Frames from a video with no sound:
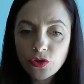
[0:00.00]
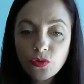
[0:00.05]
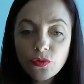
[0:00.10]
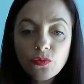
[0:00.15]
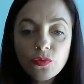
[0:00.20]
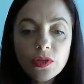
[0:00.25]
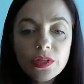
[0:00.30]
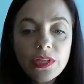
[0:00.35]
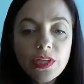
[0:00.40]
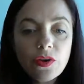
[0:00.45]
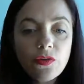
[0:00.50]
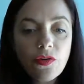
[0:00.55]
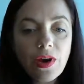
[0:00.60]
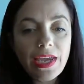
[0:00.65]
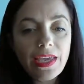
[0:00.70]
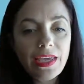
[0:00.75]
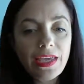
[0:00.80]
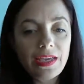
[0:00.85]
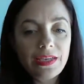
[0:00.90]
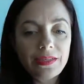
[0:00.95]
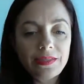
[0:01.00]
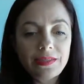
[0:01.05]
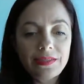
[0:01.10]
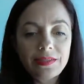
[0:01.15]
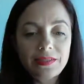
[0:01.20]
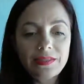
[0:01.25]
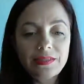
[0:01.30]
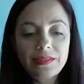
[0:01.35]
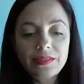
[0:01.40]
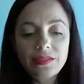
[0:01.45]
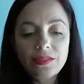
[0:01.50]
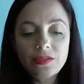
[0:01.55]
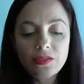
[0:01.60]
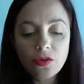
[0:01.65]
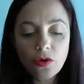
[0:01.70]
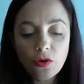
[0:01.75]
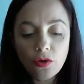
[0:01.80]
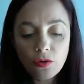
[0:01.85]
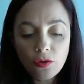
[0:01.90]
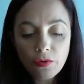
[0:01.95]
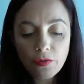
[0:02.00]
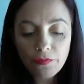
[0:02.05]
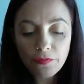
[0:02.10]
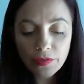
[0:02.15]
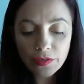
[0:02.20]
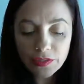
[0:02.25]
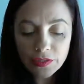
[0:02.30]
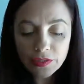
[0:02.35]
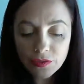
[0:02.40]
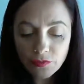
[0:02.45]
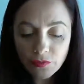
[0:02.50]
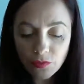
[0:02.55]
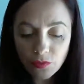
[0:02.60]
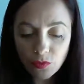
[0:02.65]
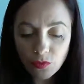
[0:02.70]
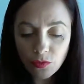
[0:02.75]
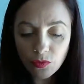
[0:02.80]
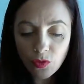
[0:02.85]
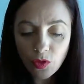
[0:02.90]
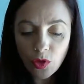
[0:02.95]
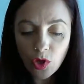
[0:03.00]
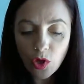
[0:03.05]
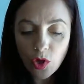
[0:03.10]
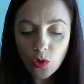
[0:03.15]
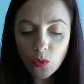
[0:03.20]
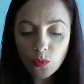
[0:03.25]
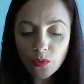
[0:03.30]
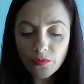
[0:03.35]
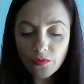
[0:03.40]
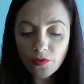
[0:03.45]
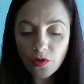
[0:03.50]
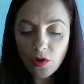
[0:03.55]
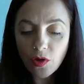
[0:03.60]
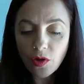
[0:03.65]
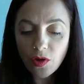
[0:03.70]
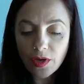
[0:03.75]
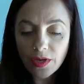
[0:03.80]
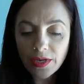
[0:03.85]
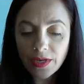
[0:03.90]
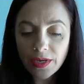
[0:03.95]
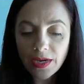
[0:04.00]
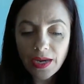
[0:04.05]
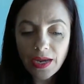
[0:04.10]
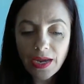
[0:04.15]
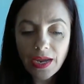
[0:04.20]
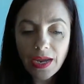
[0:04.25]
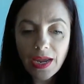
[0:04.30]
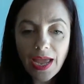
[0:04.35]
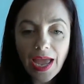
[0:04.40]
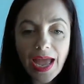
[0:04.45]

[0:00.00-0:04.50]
two really great guests. So first of all, we've got